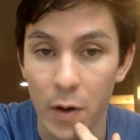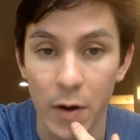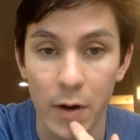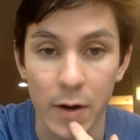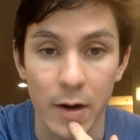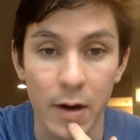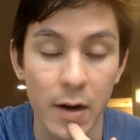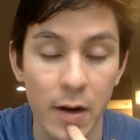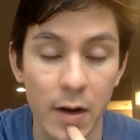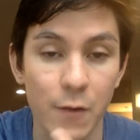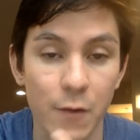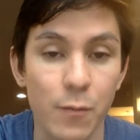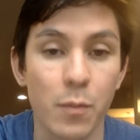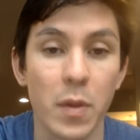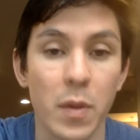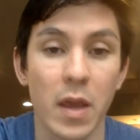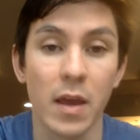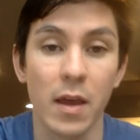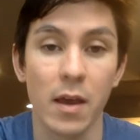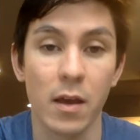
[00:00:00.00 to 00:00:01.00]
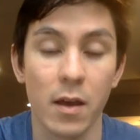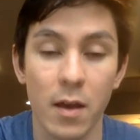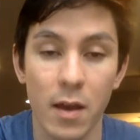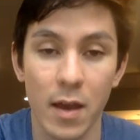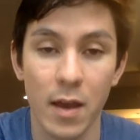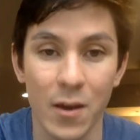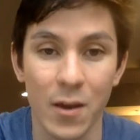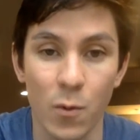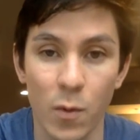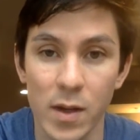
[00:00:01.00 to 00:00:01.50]
part of being
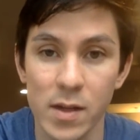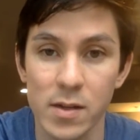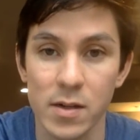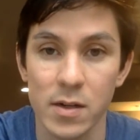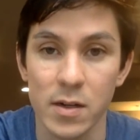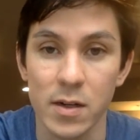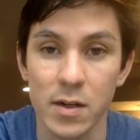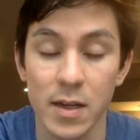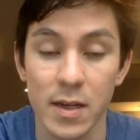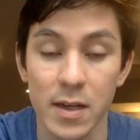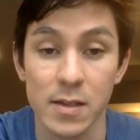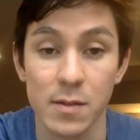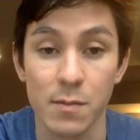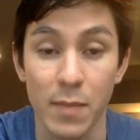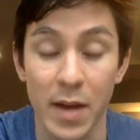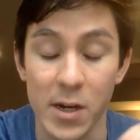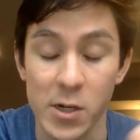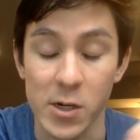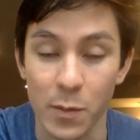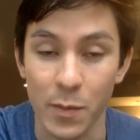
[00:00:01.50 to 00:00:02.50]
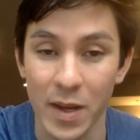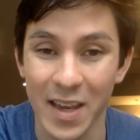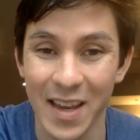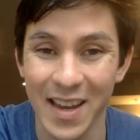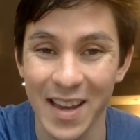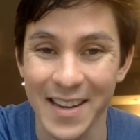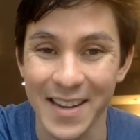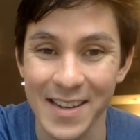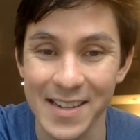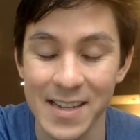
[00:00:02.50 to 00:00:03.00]
a wizard is magic
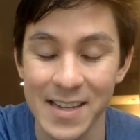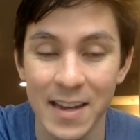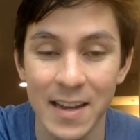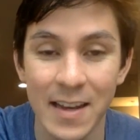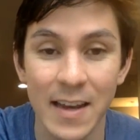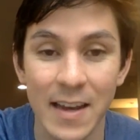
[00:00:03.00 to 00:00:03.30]
mechanics,